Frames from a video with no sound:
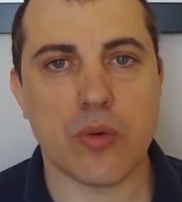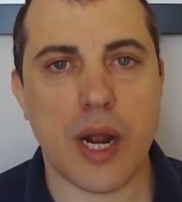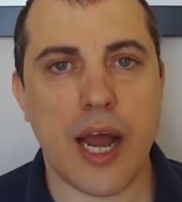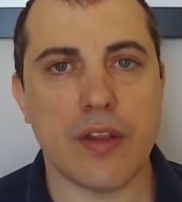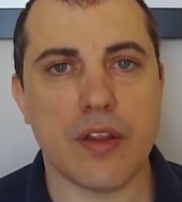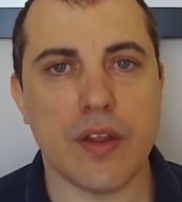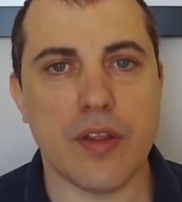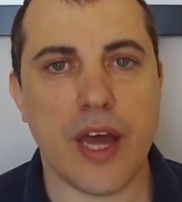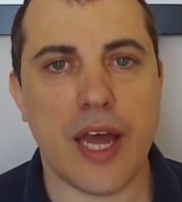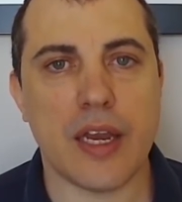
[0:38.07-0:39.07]
rather
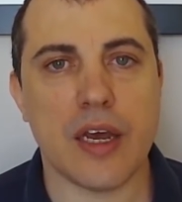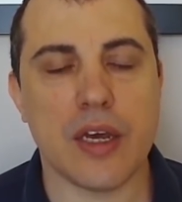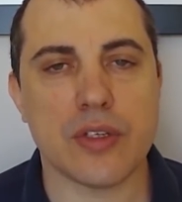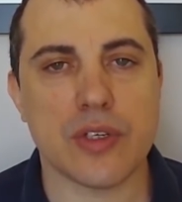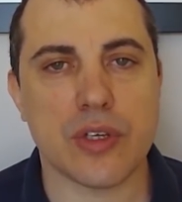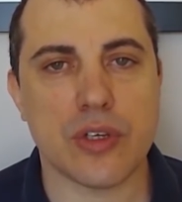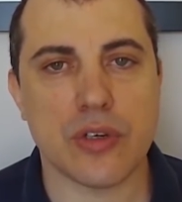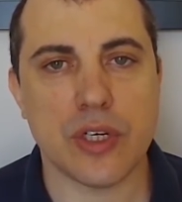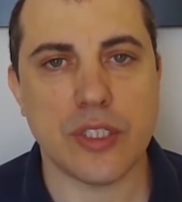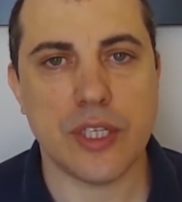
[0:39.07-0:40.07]
than a
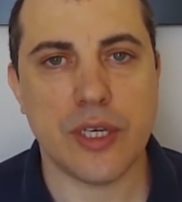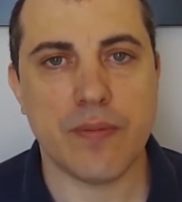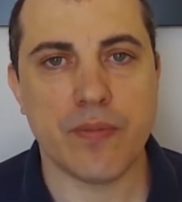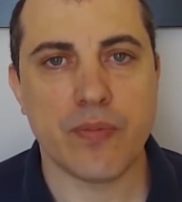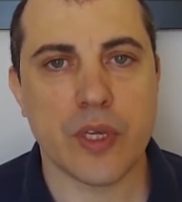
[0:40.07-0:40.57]
security.